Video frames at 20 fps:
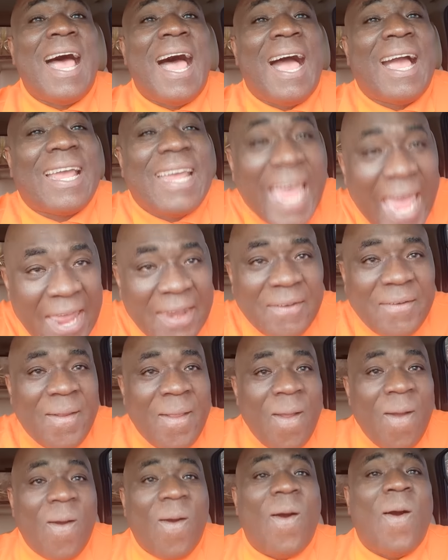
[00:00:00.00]
again.
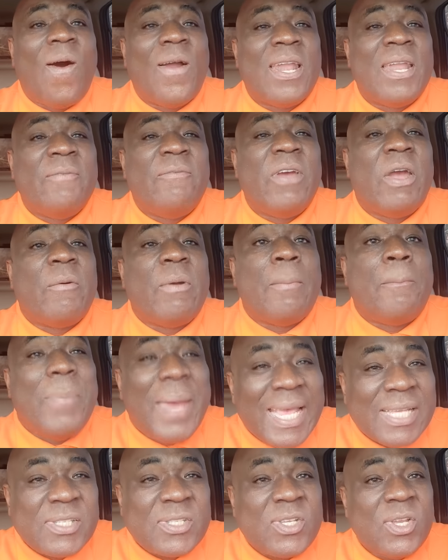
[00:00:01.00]
All the very
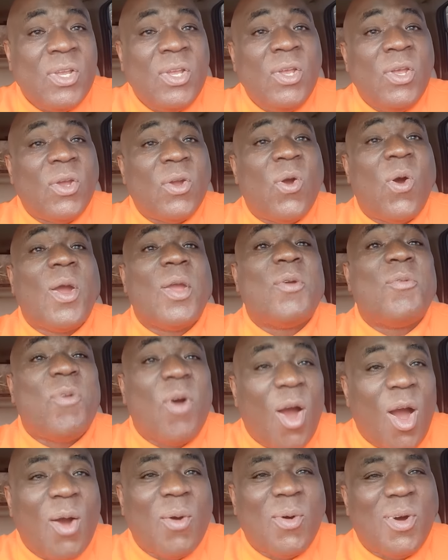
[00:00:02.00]
best going
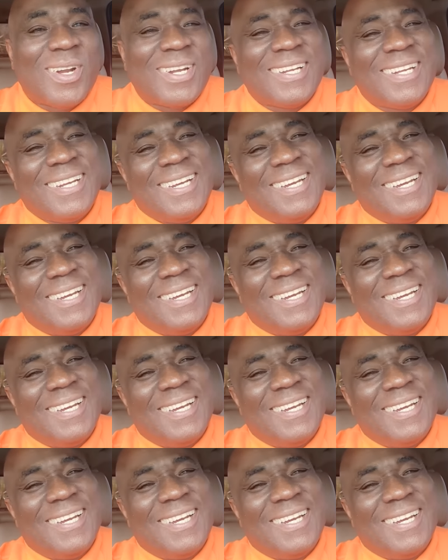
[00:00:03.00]
forward.